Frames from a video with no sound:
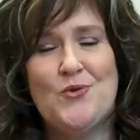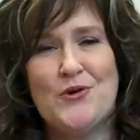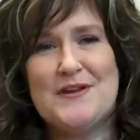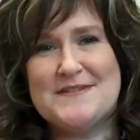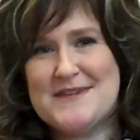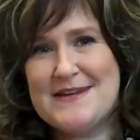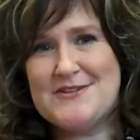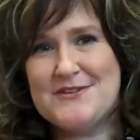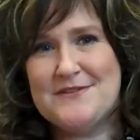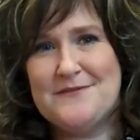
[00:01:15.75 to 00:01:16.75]

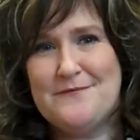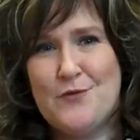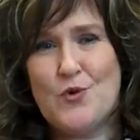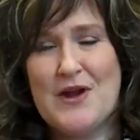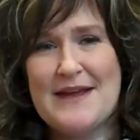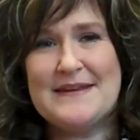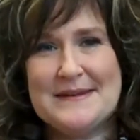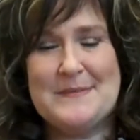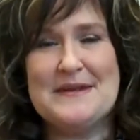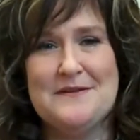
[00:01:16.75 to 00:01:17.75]
Organization for
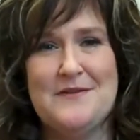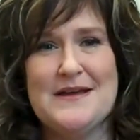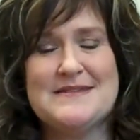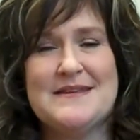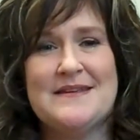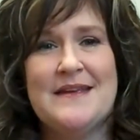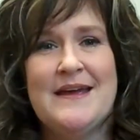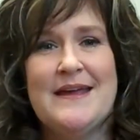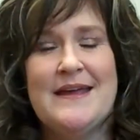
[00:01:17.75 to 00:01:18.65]
Academic Advising,